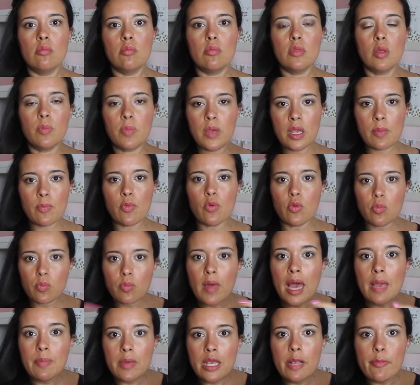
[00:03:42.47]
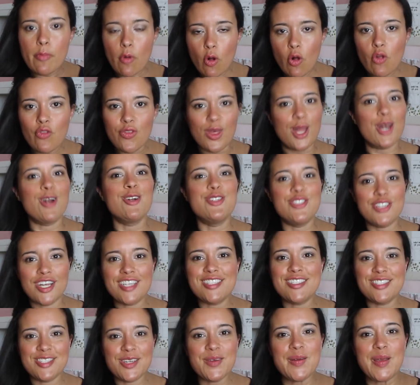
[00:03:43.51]
the people, my people that are
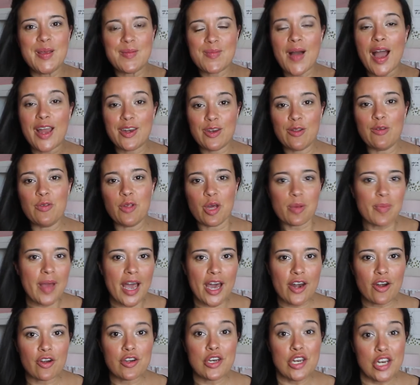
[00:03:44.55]
just doing my new look pattern,